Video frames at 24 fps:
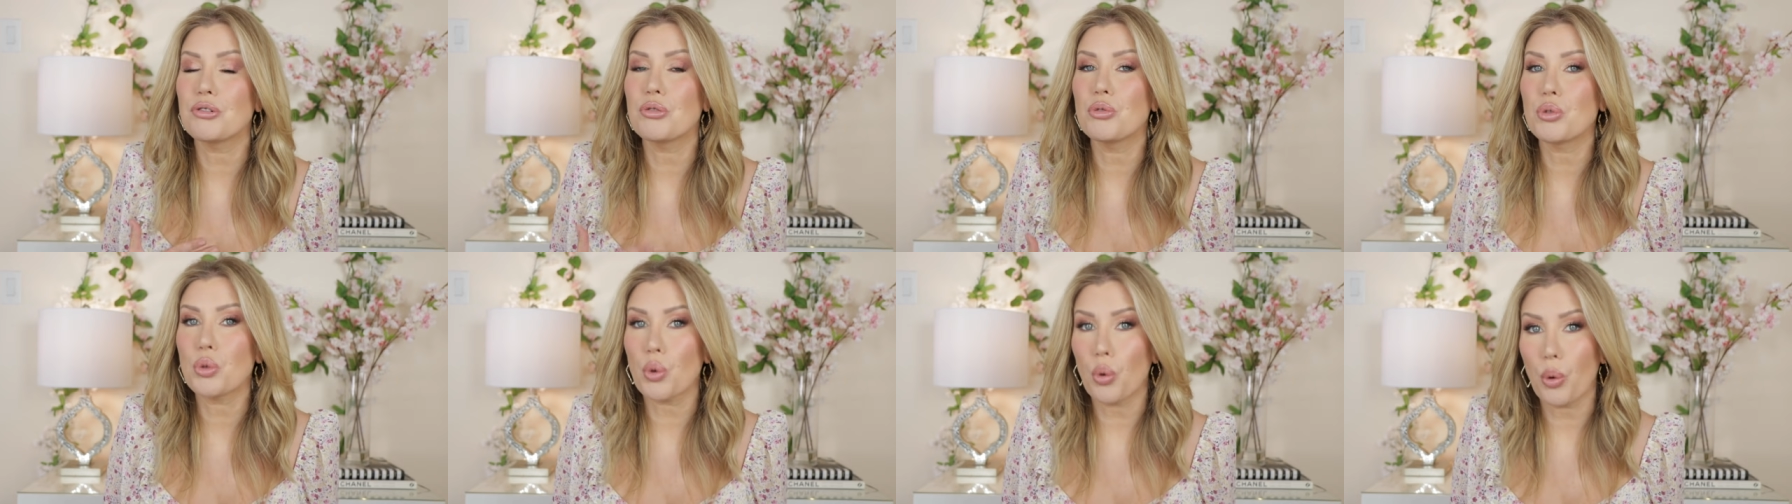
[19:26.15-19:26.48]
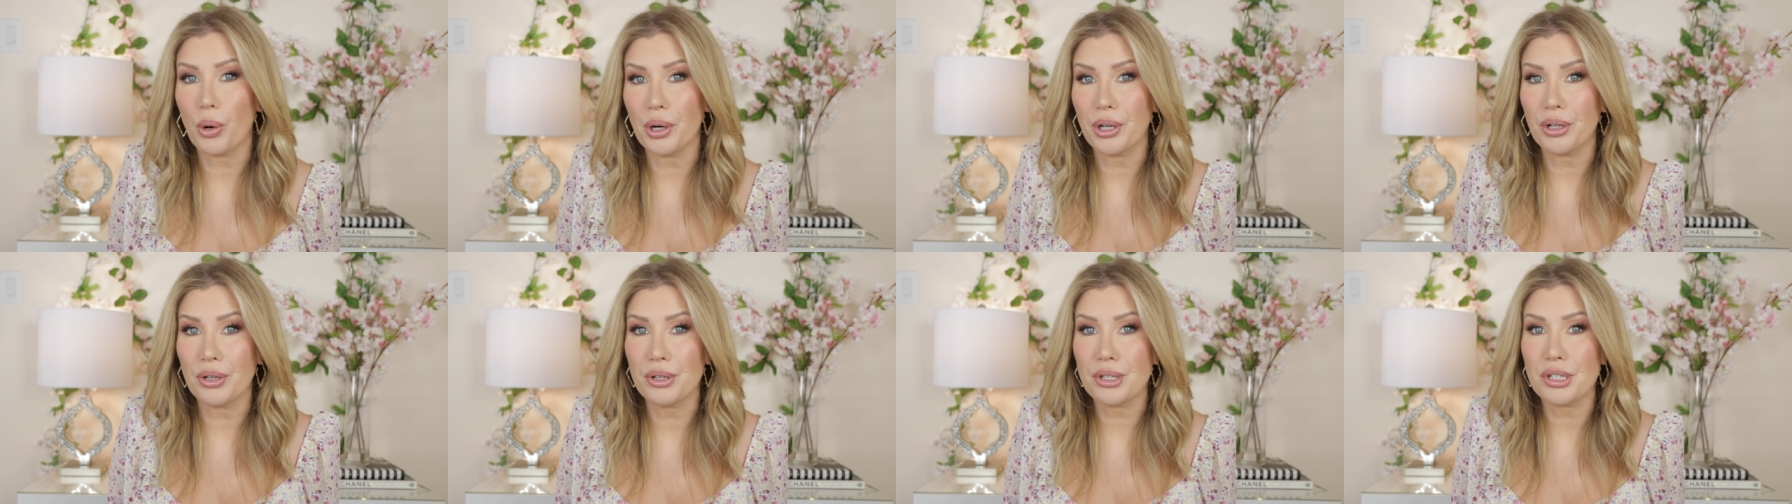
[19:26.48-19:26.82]

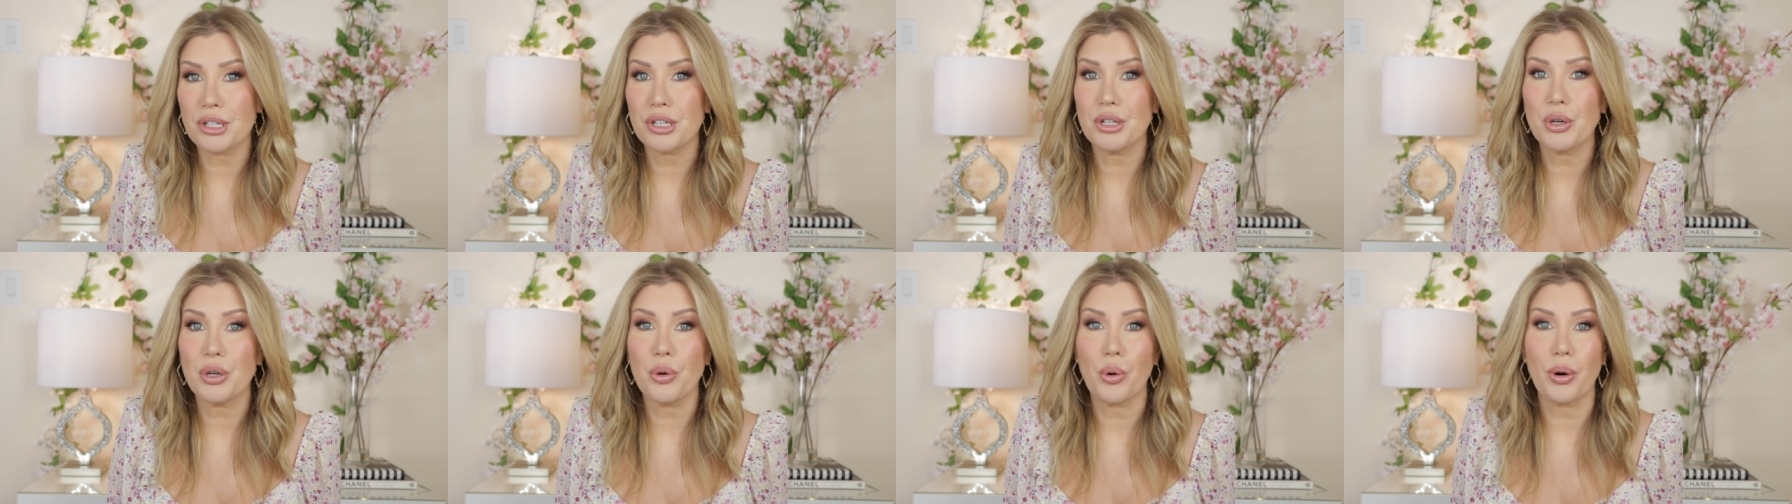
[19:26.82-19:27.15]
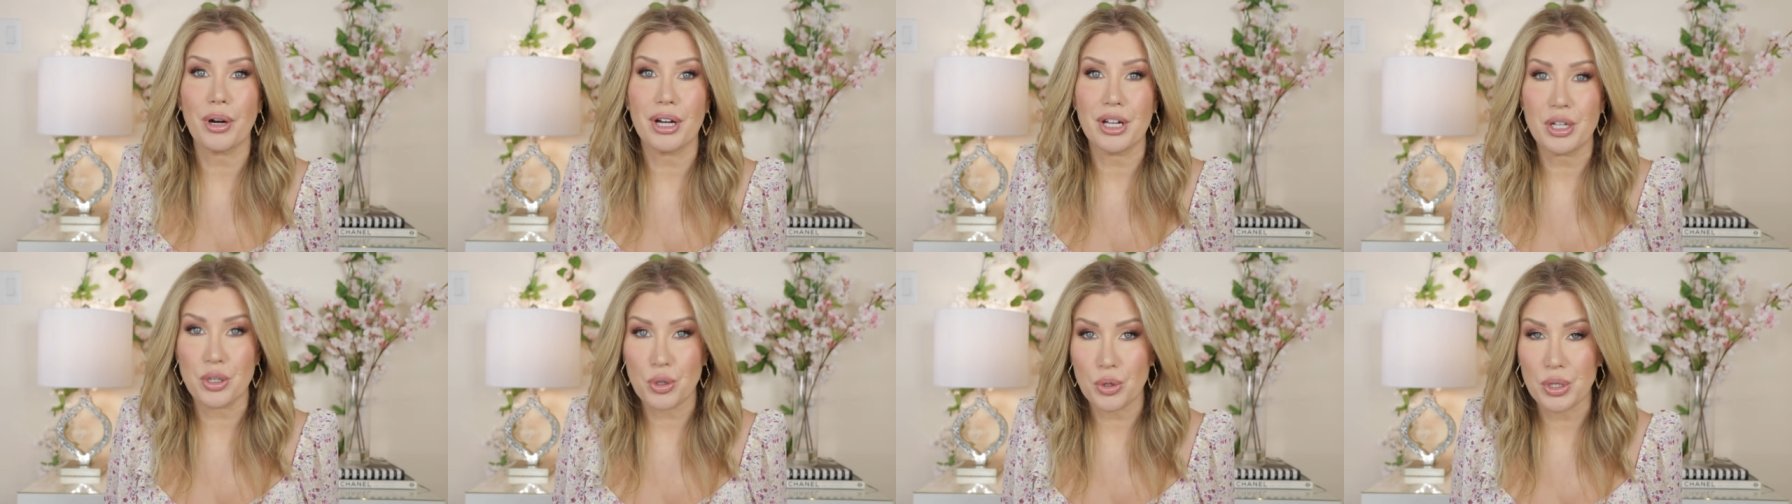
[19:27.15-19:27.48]
tutorials
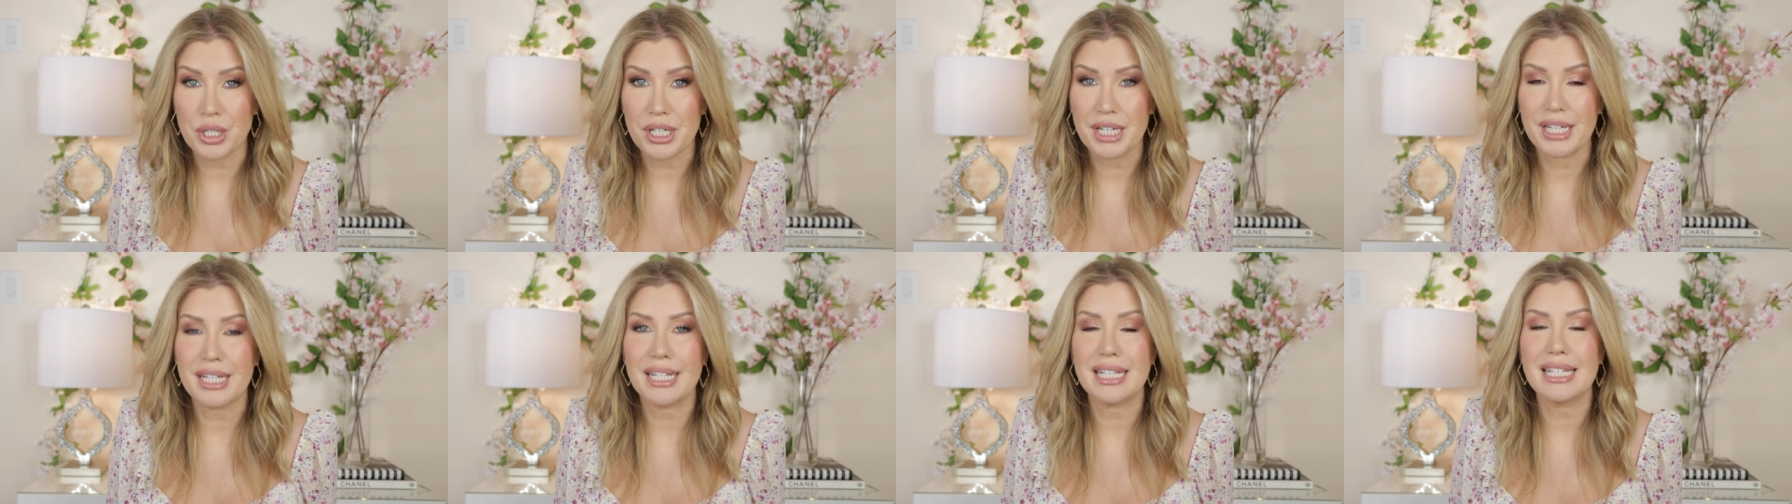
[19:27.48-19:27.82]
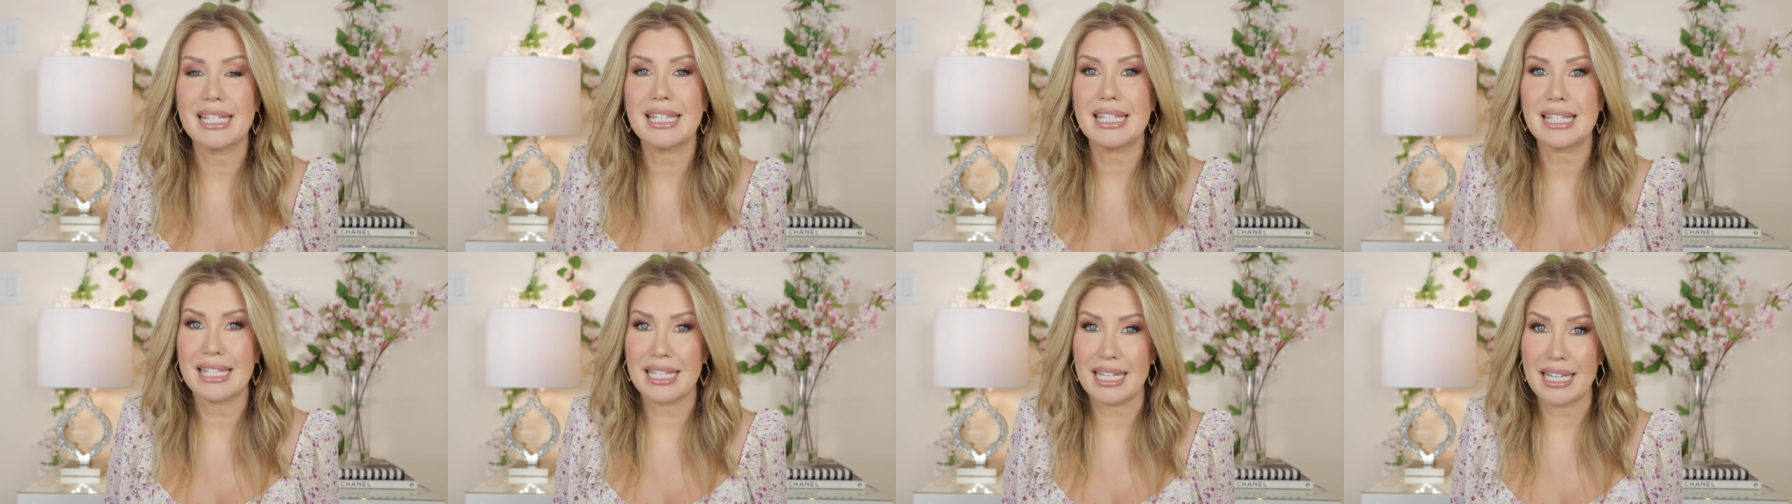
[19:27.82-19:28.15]
you're interested
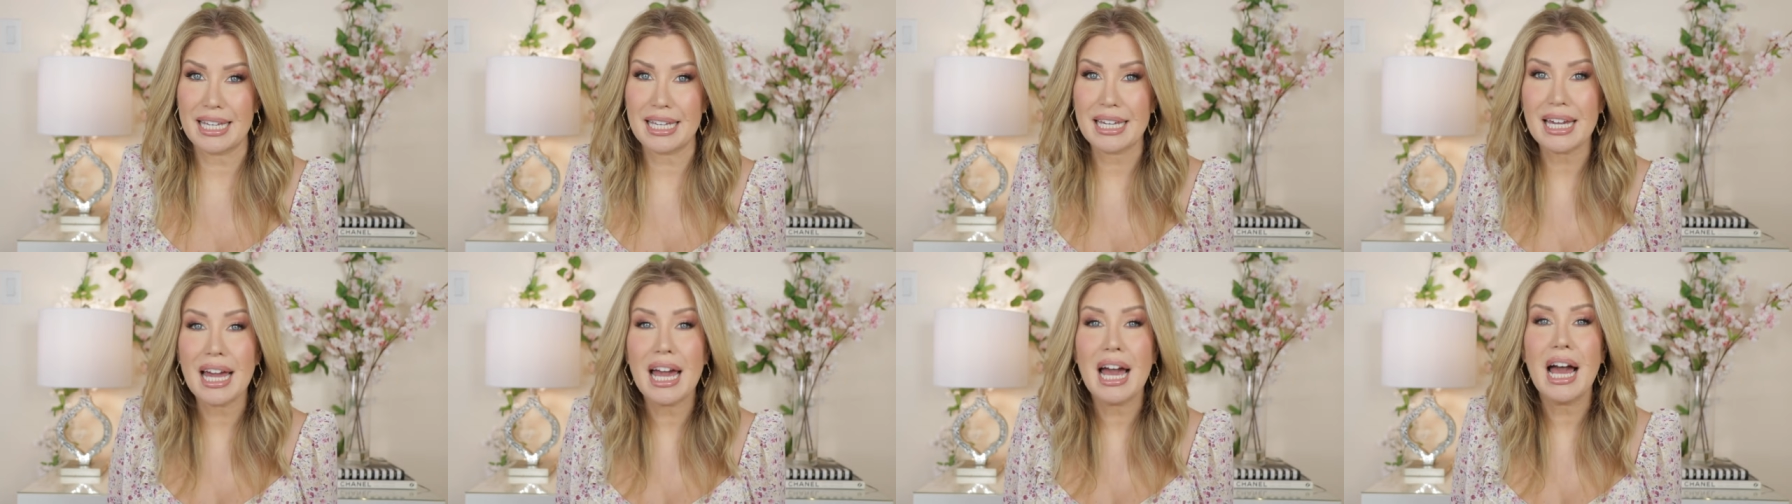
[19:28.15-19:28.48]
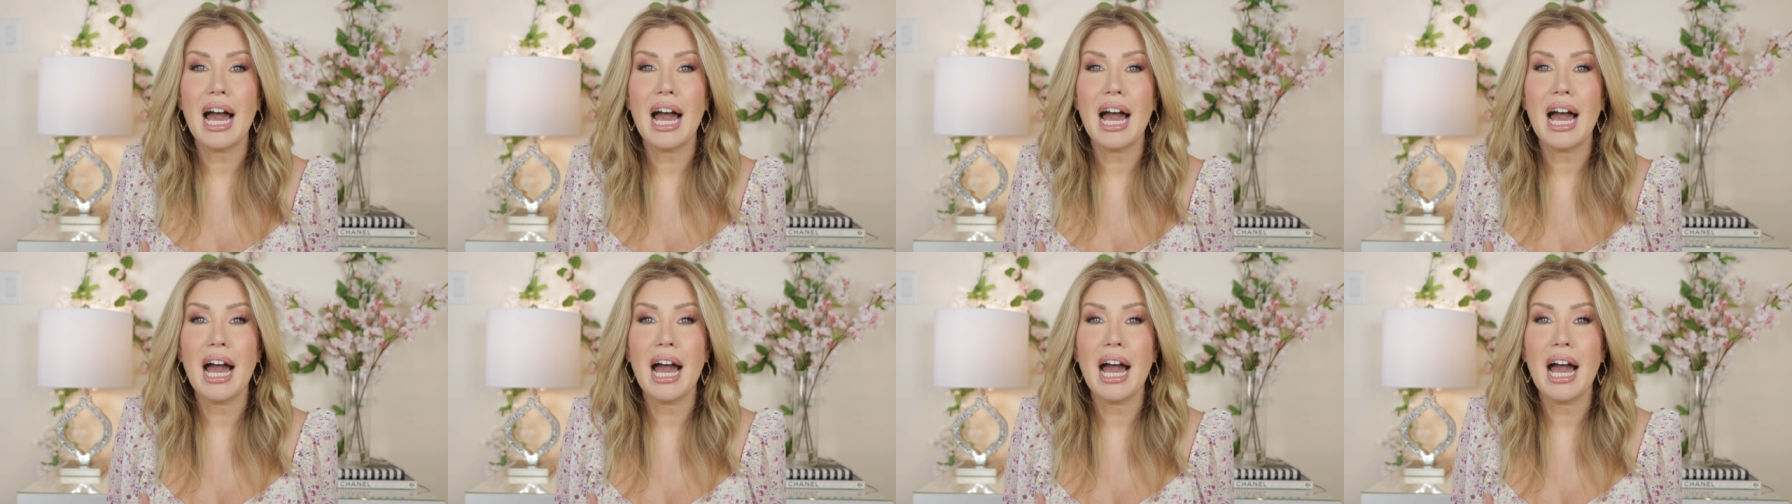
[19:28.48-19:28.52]
in seeing.